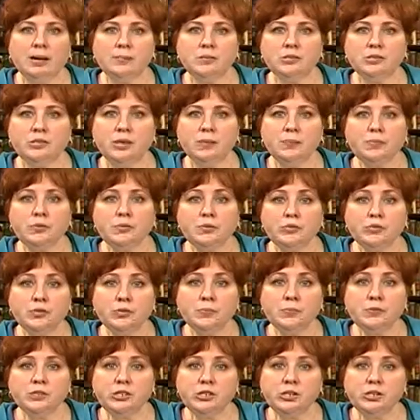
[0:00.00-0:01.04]
Some
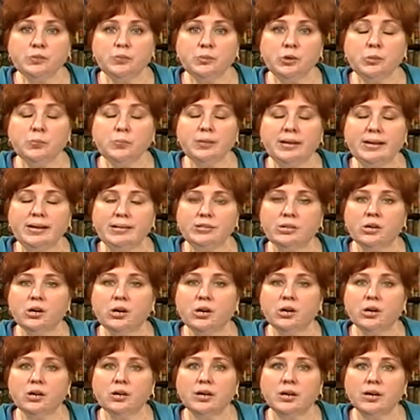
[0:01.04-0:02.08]
sewing machine throat plates
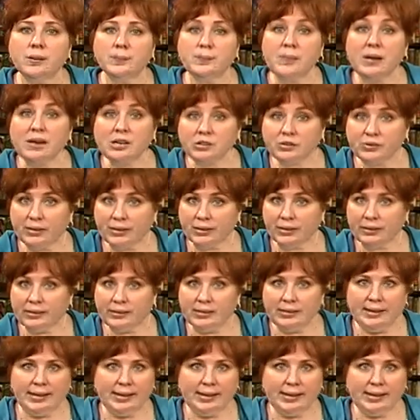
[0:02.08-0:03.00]
are metric,